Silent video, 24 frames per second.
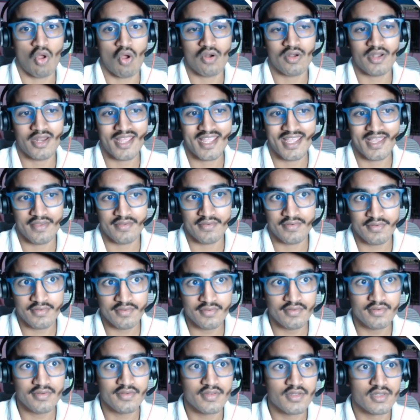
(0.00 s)
blocked
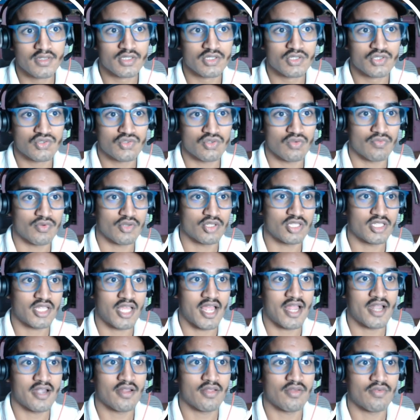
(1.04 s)
error. So for
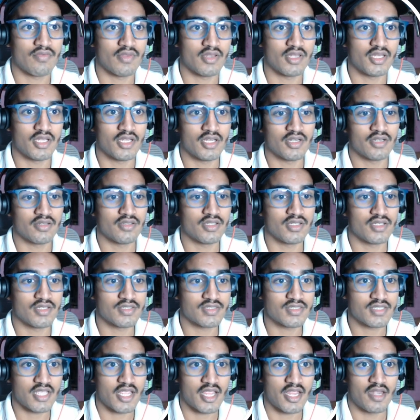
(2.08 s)
that we need
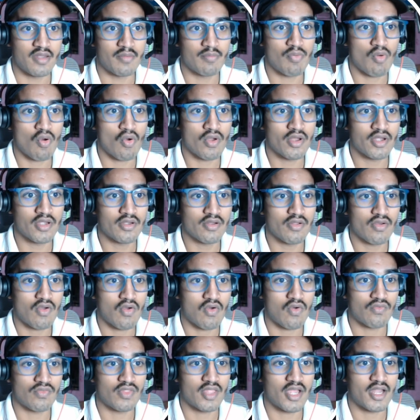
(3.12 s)
this endpoint
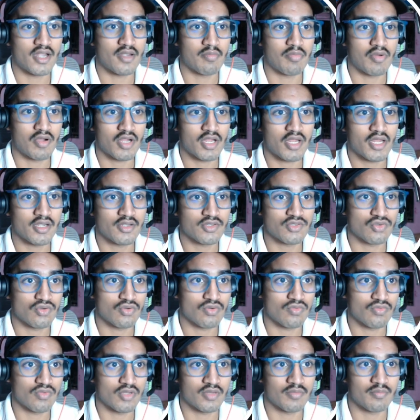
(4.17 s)
of that bucket.
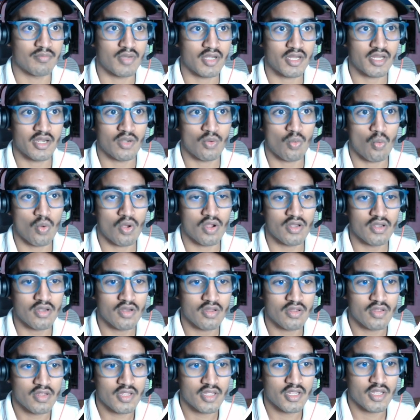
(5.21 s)
So in bucket one,
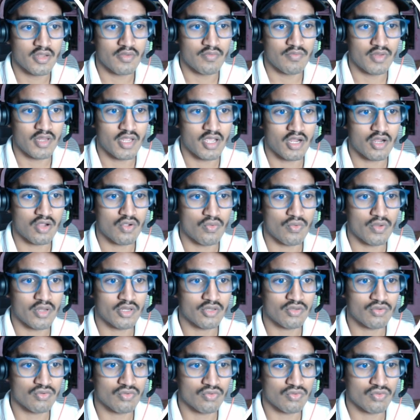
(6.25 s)
and we are
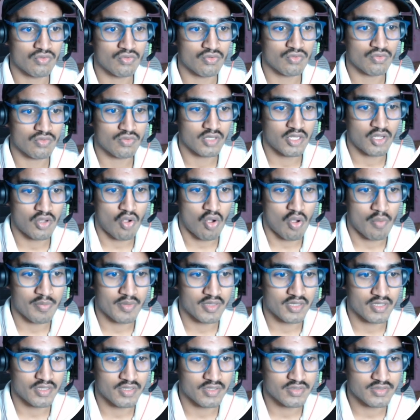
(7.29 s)
going to
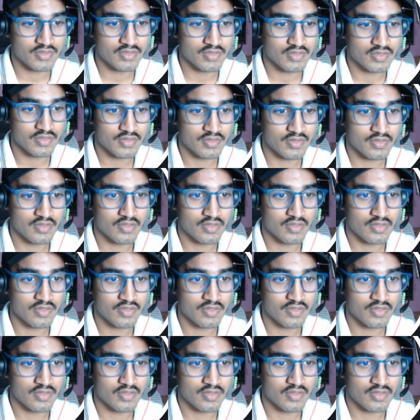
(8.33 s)
copy this